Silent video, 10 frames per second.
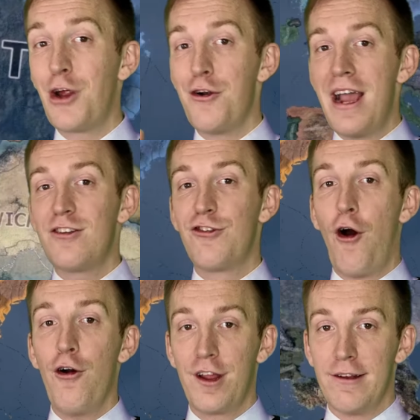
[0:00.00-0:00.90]
our next
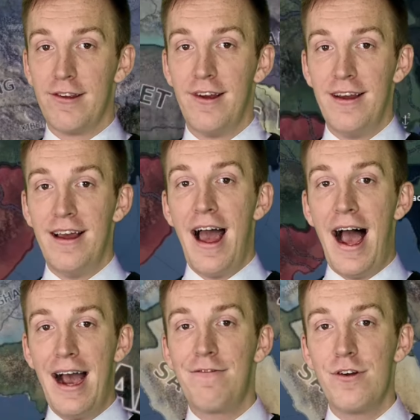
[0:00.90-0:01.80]
target
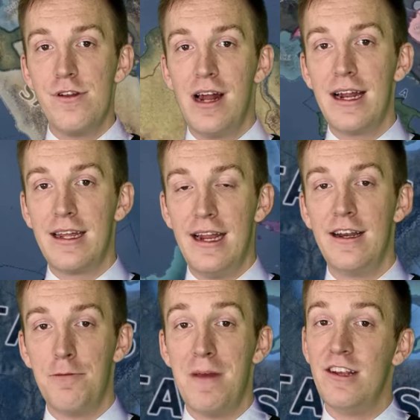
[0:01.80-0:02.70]
after the United Kingdom